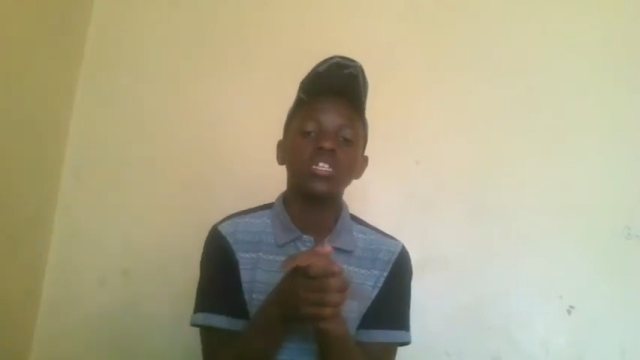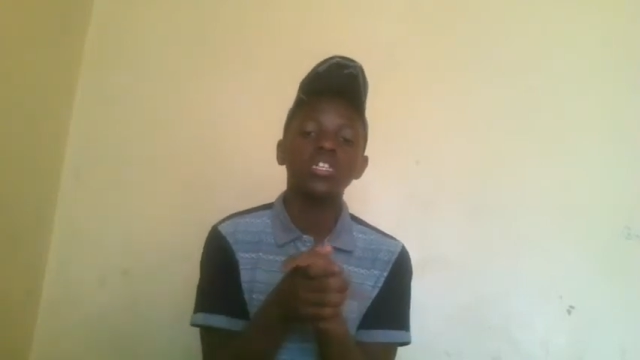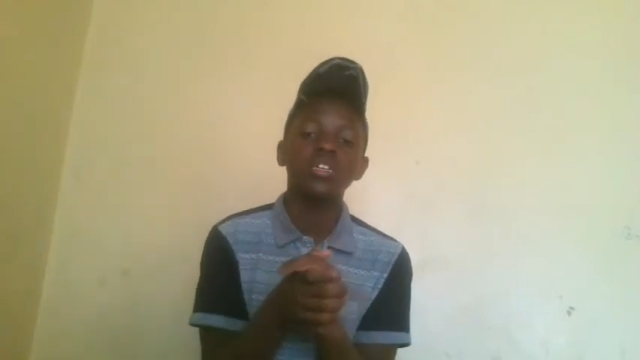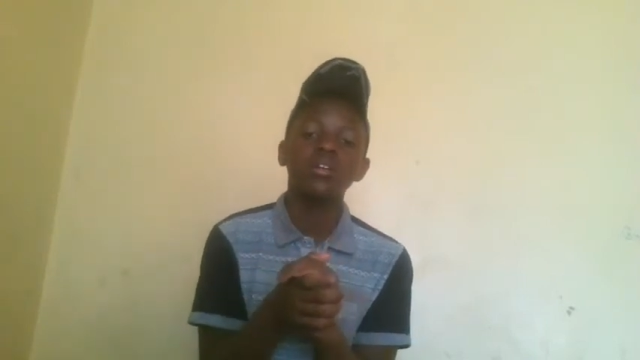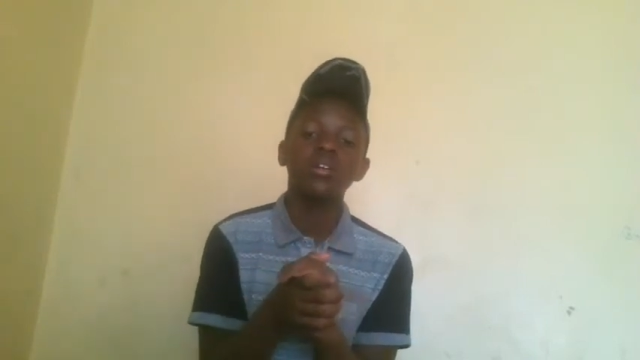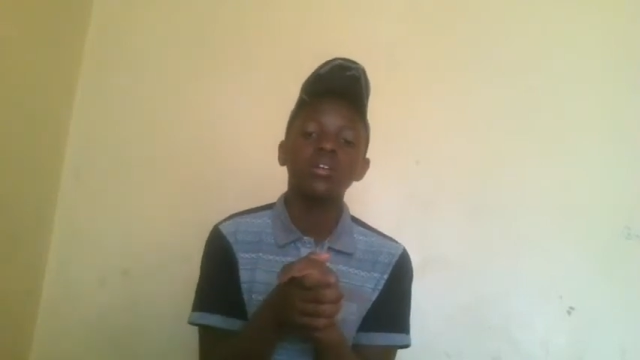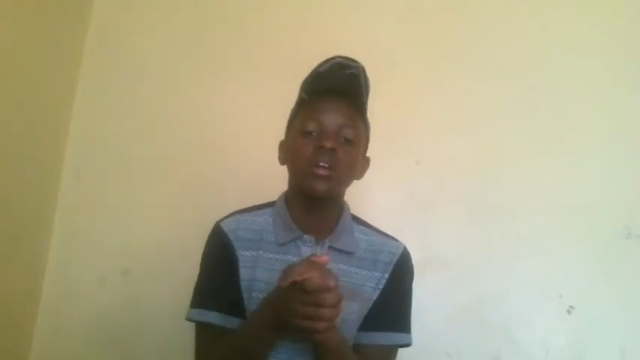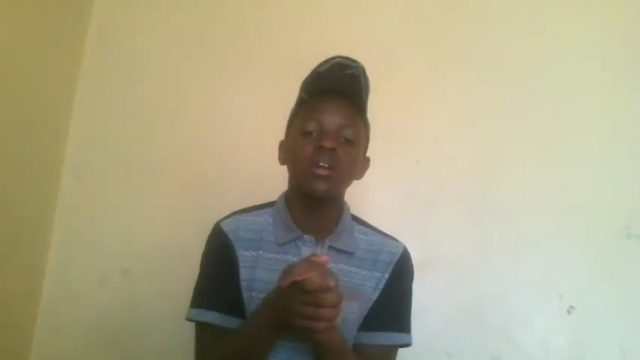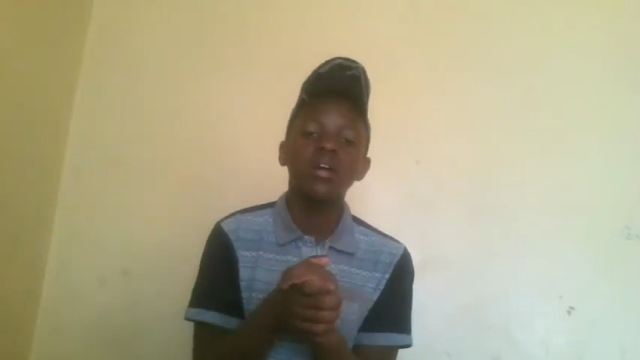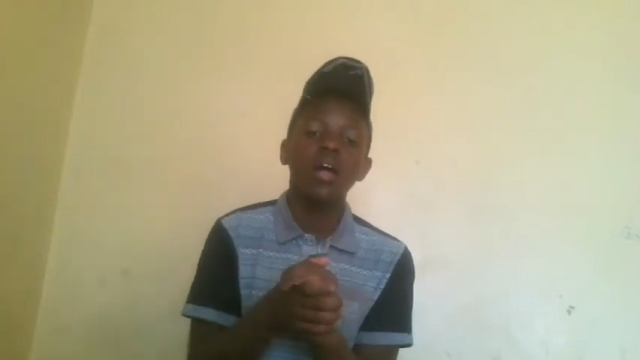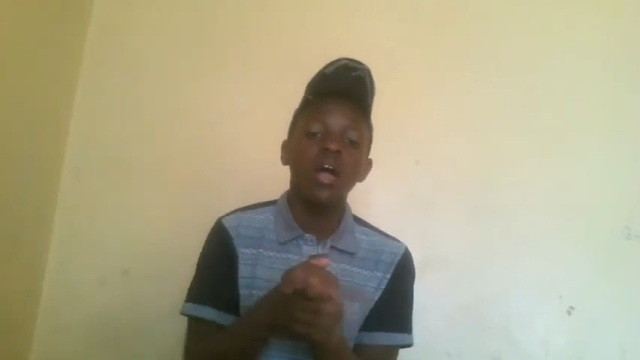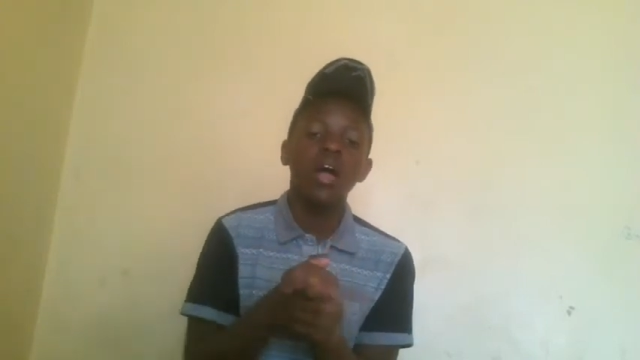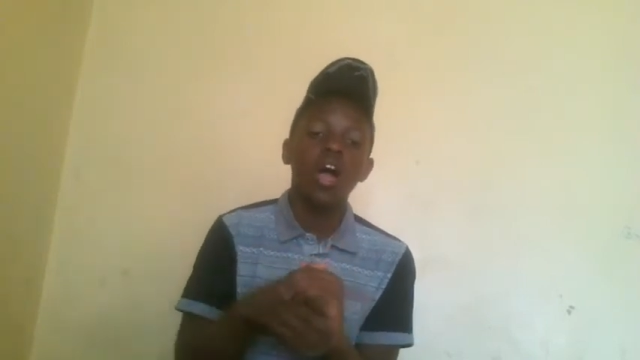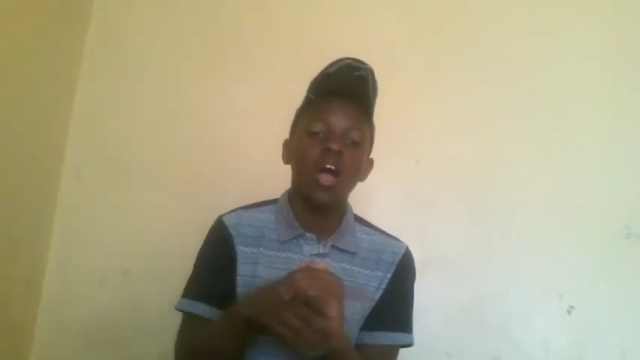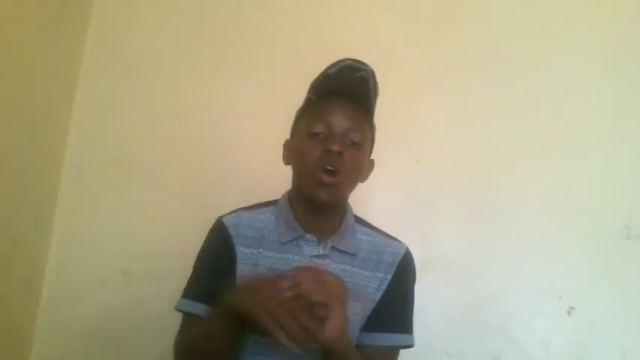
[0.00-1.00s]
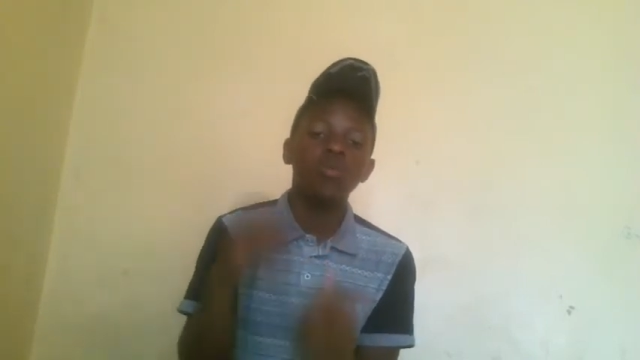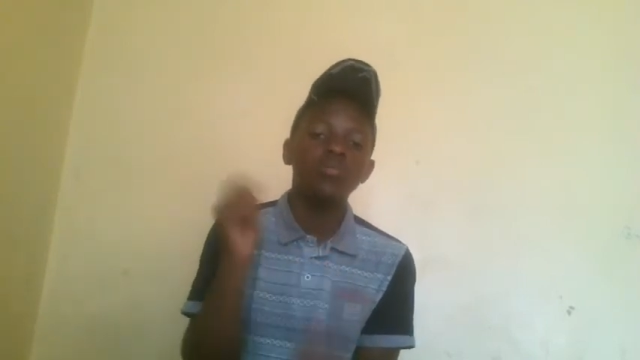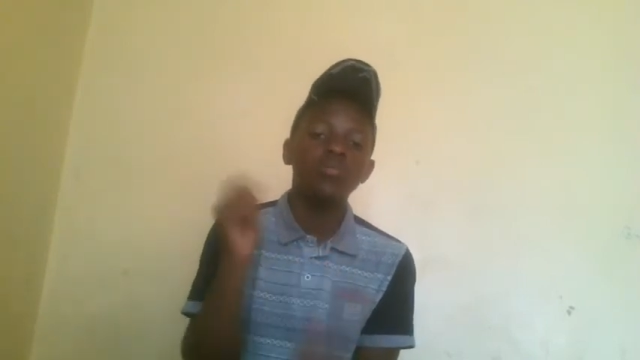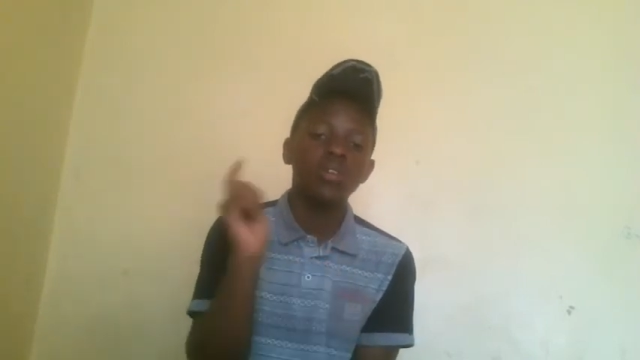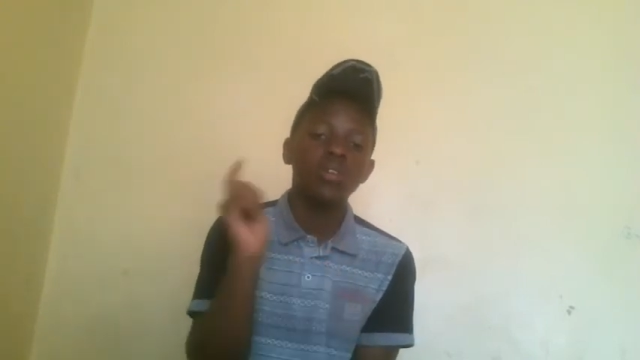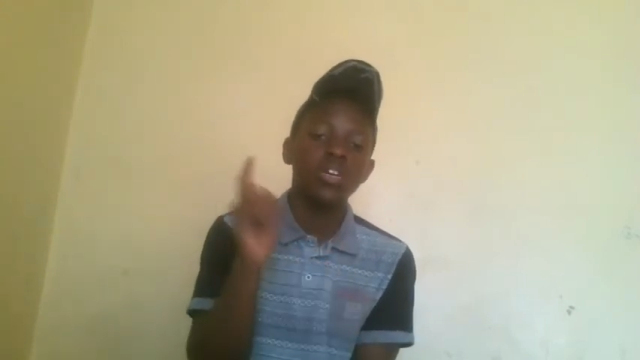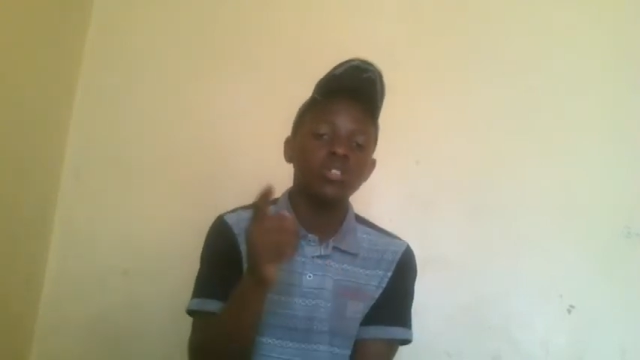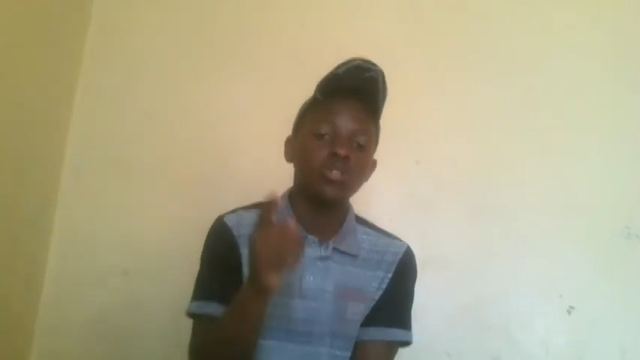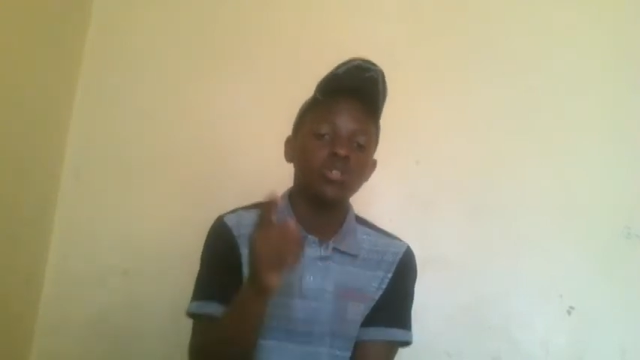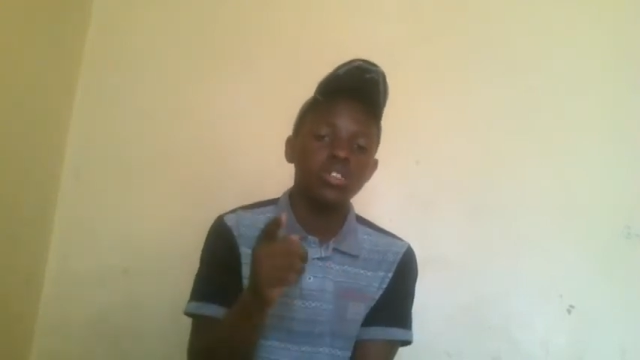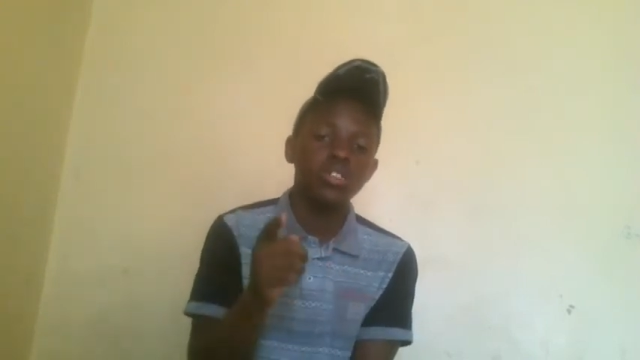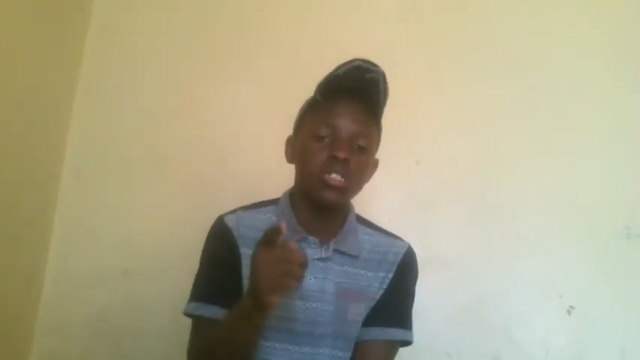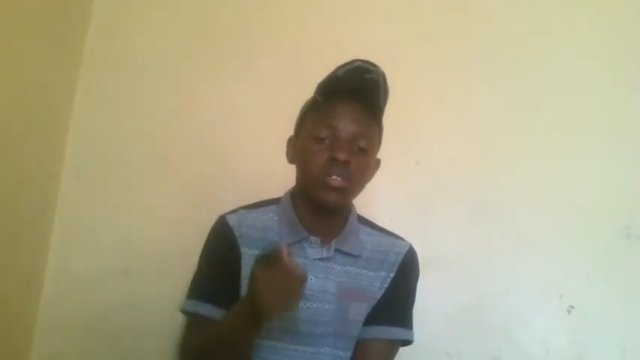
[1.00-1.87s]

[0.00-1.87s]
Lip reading: I hope you enjoyed this